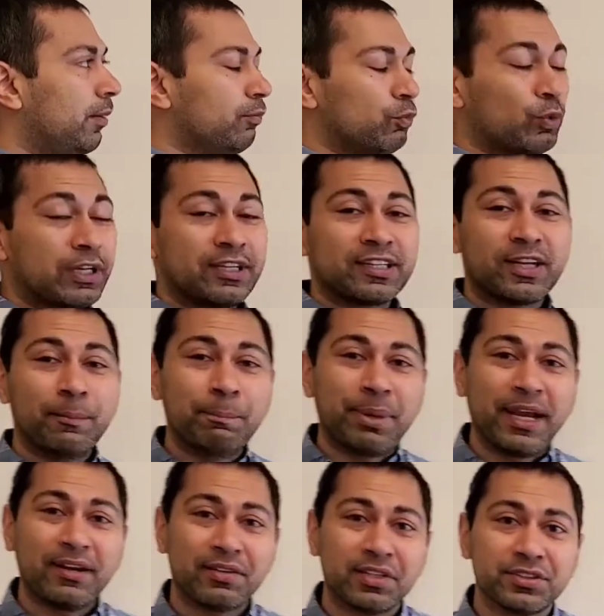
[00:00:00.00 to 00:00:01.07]
We're going to
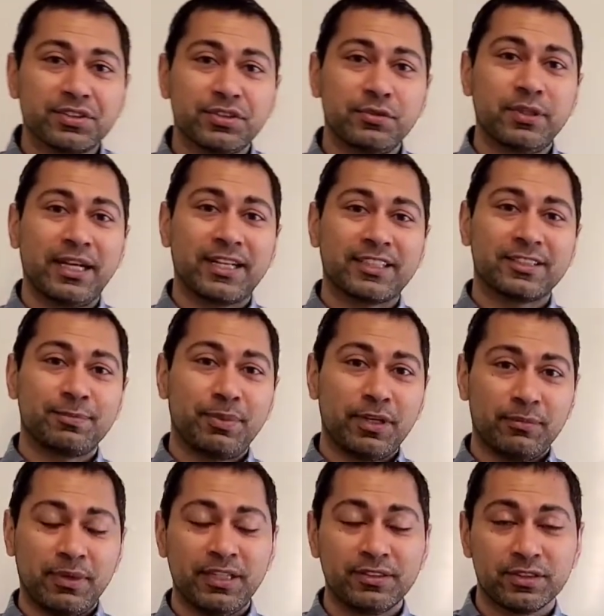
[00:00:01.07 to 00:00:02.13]
compare it to an
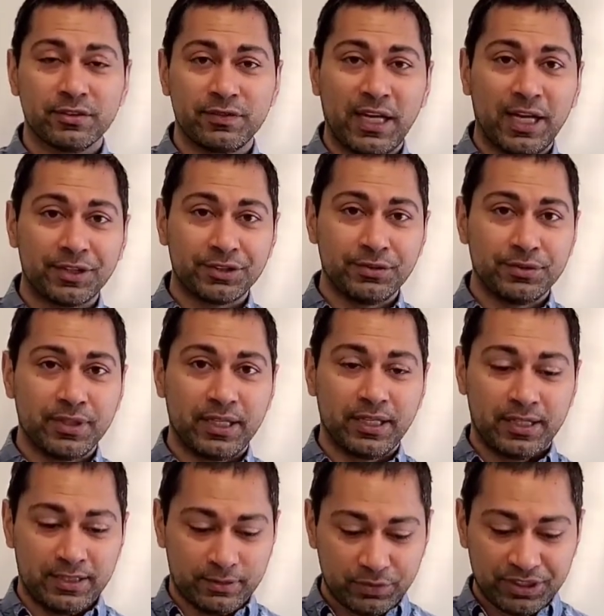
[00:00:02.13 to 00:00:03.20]
experimental value
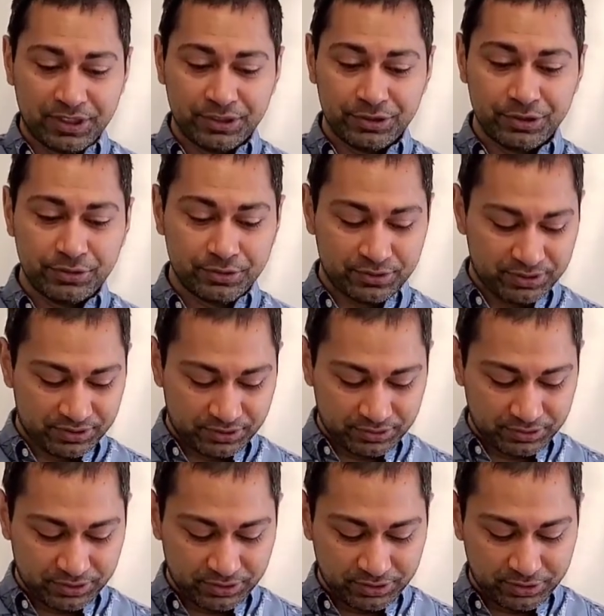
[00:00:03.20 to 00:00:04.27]
that we can use
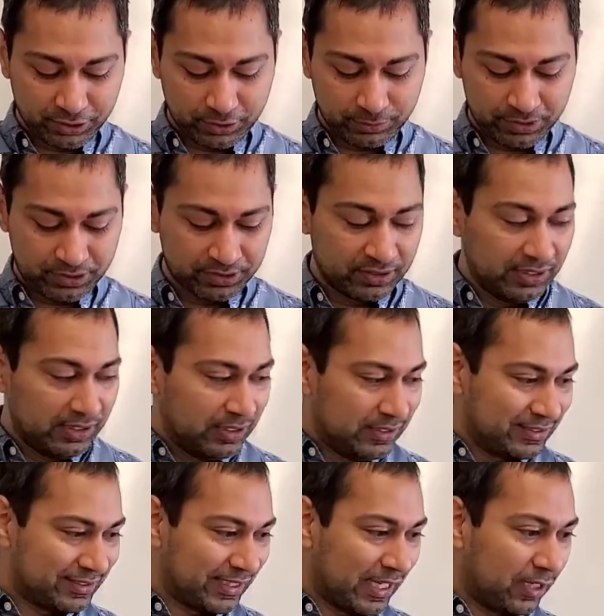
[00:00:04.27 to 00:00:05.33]
to determine
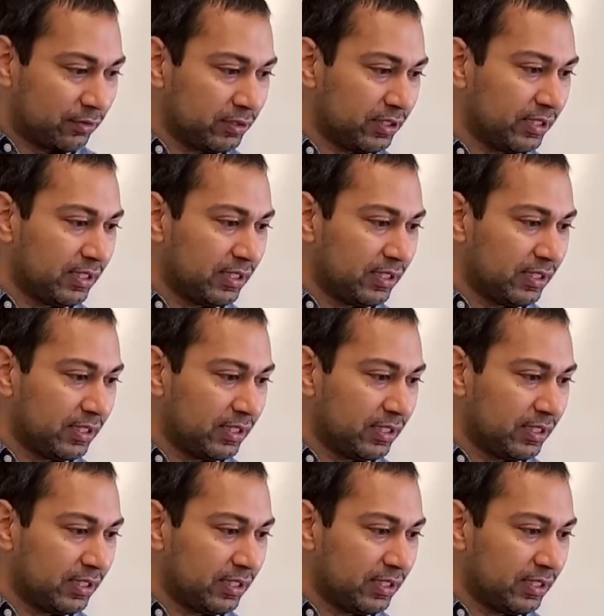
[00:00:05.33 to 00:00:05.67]
sound,